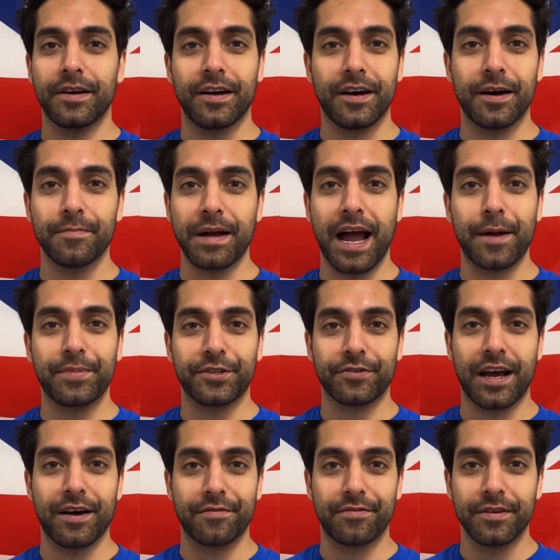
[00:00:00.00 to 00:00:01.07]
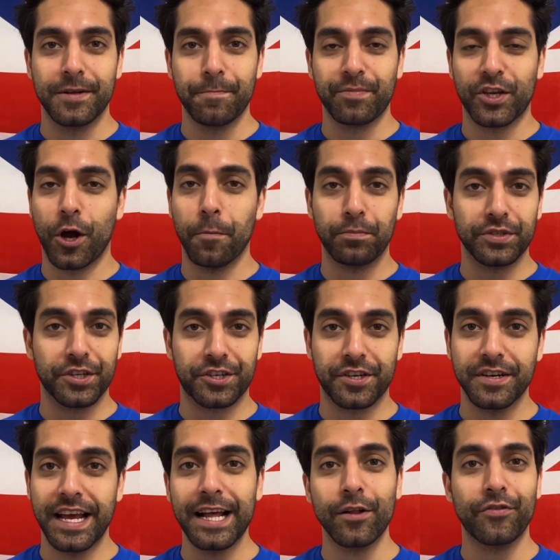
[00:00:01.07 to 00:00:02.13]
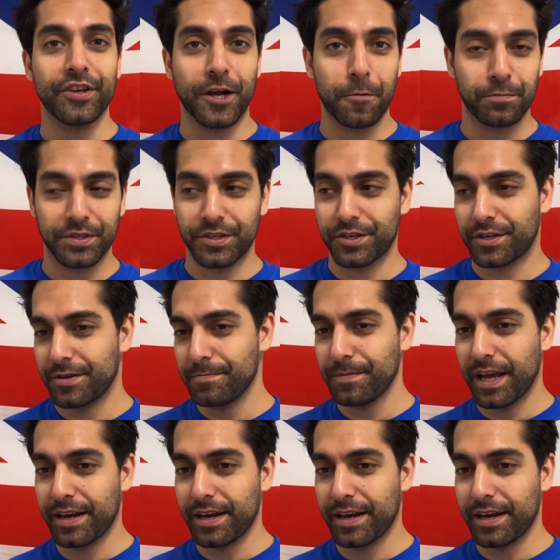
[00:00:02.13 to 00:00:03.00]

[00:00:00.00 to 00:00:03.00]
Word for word: I'm happy to have competition, healthy competition.